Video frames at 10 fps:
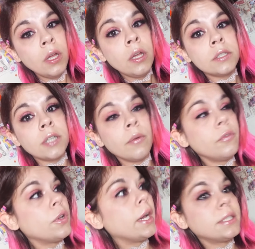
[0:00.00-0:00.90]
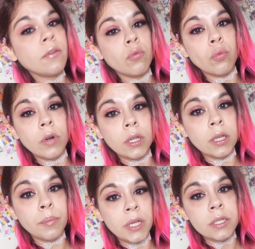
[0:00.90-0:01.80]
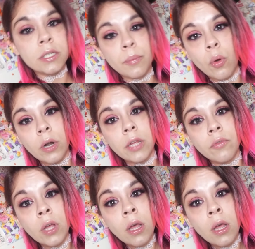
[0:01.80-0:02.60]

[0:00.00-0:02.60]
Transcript: Some of you guys have really been supportive,